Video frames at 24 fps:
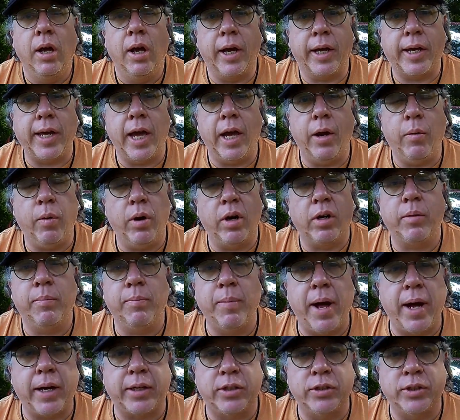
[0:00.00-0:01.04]
Okay, welcome
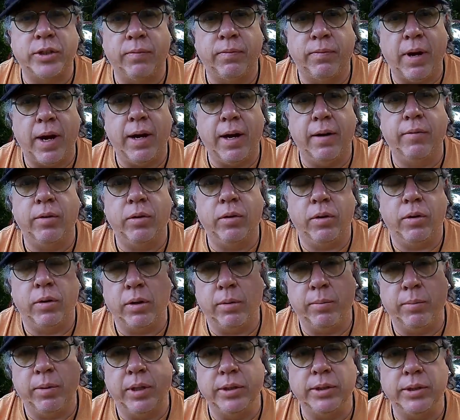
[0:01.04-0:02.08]
back to Survival on
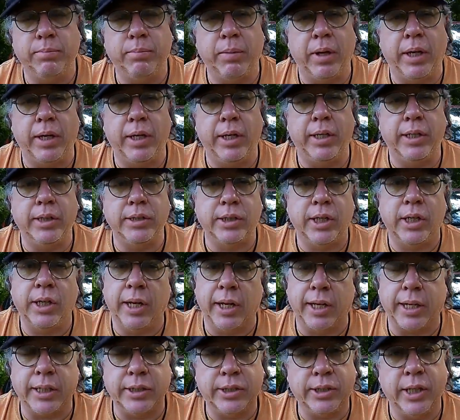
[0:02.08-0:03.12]
a Budget Made Easy.
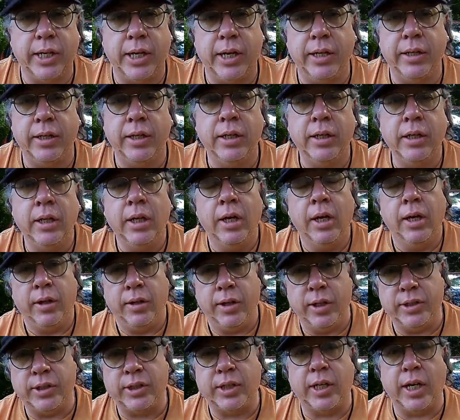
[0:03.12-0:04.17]
Like I said,
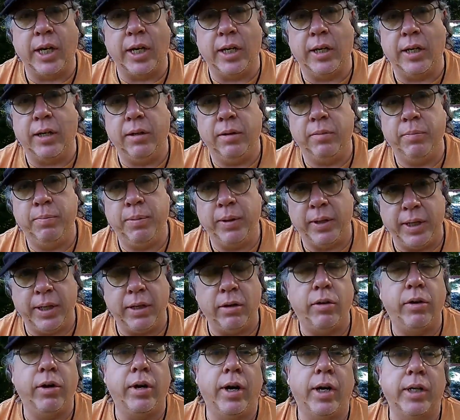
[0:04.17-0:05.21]
this is going to be the
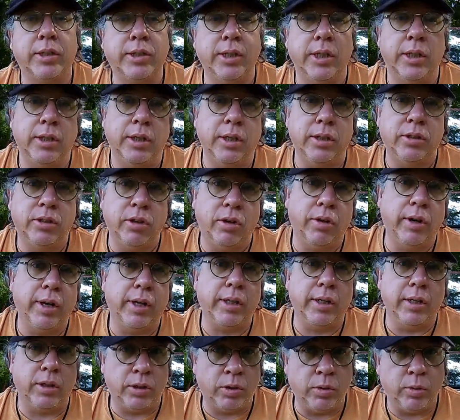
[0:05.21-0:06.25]
introduction to
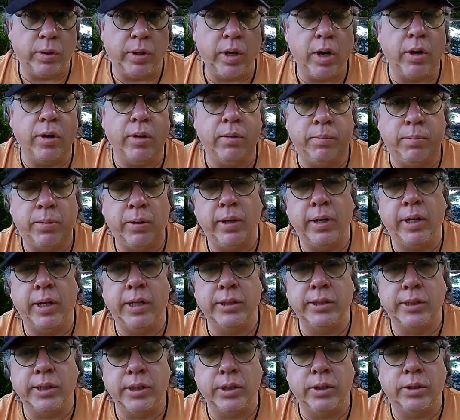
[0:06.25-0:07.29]
turning the Toyota
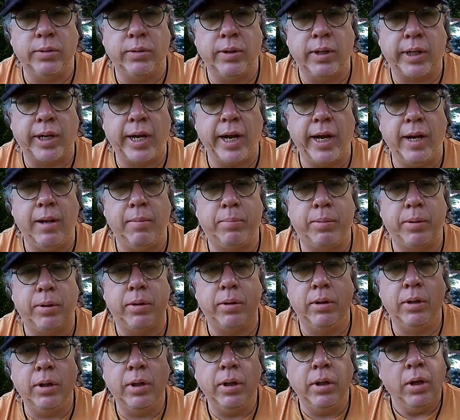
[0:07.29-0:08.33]
Prius into a camper
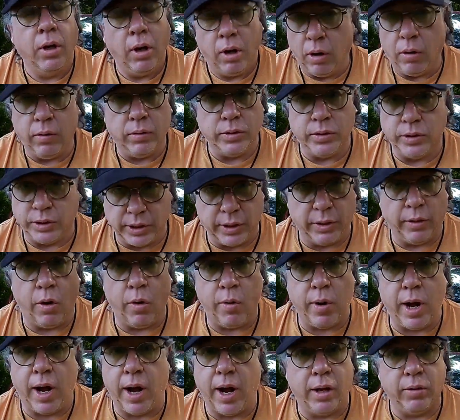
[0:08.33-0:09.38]
on zero
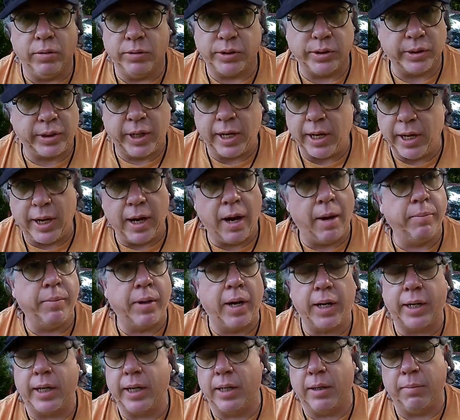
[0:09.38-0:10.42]
dollars, okay? I'm
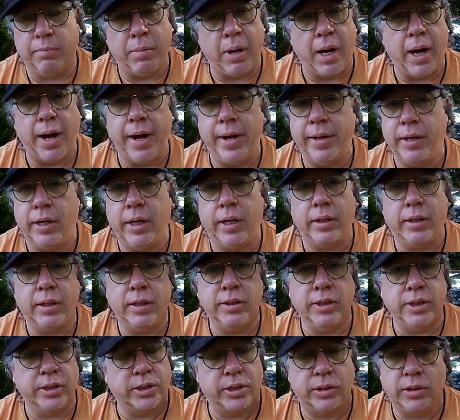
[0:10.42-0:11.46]
not going to buy
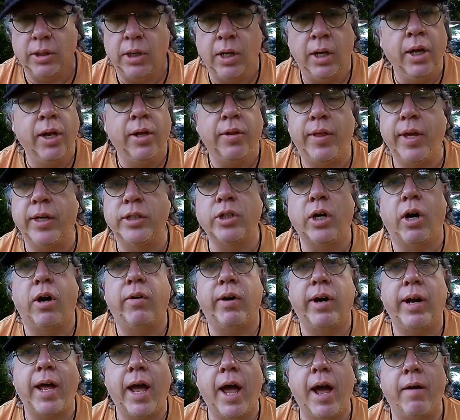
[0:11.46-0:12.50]
nothing, just things I
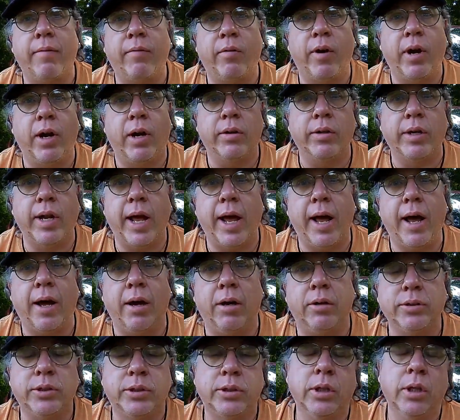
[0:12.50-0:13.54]
already have around the
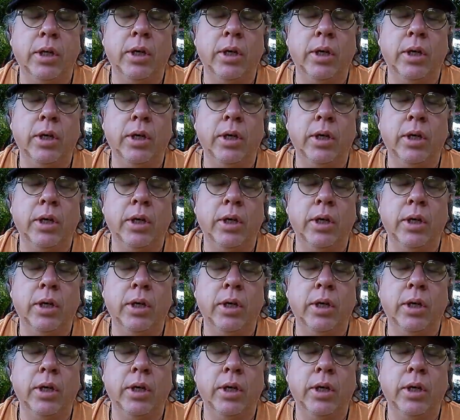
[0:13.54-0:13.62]
house.